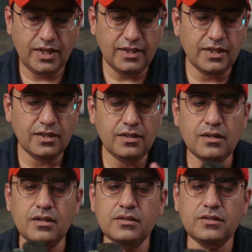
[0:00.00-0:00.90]
And then
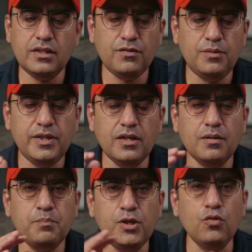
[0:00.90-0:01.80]
there will be
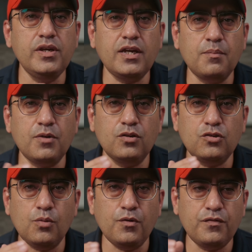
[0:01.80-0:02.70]
a POV camera on
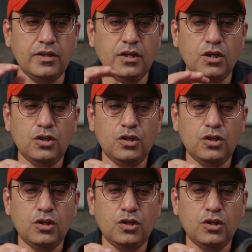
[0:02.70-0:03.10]
top of it,